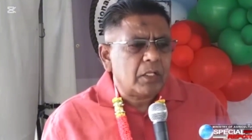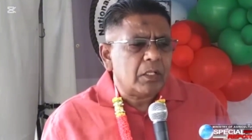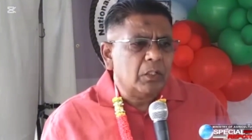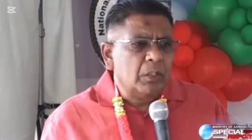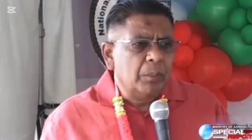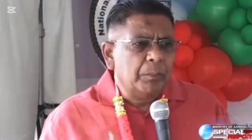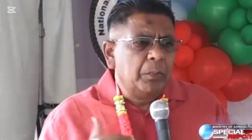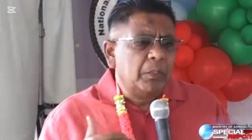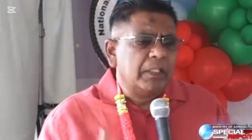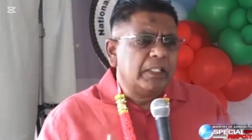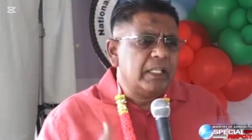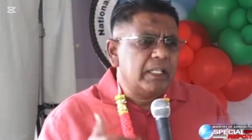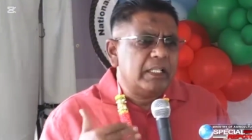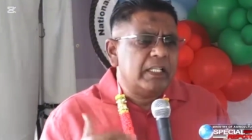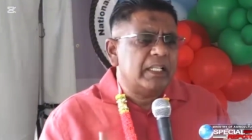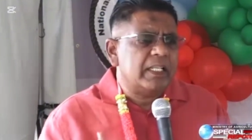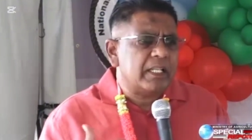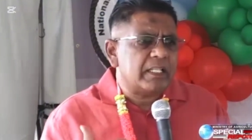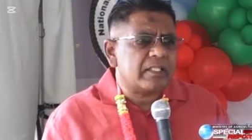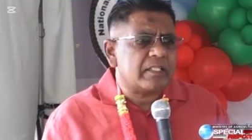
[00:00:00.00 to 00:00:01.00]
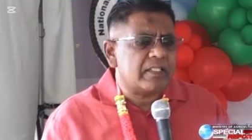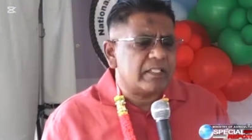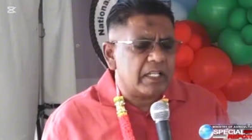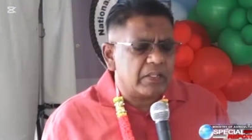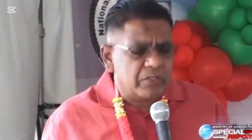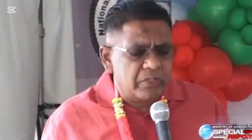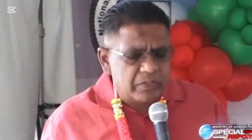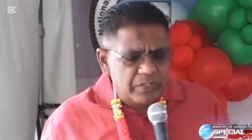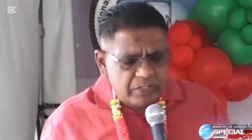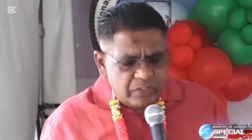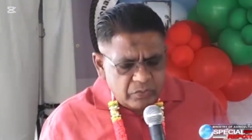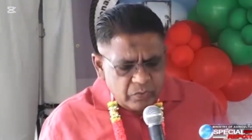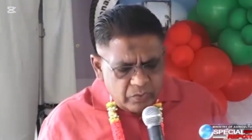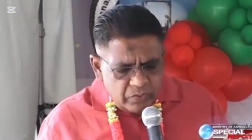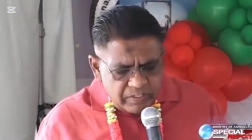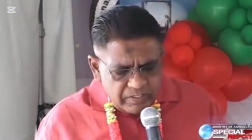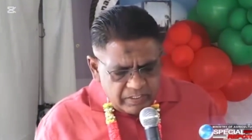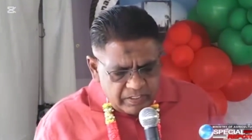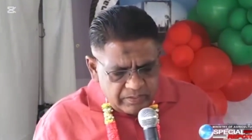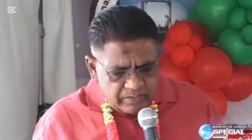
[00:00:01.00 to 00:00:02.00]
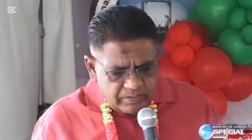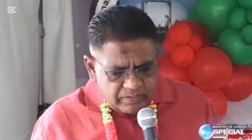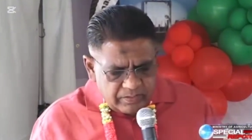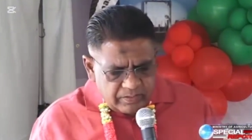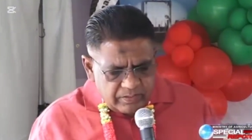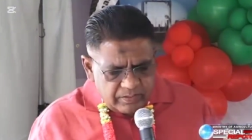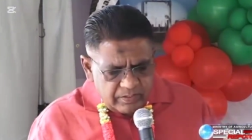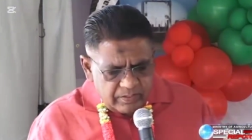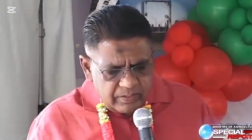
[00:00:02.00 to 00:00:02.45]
to put in the necessary resources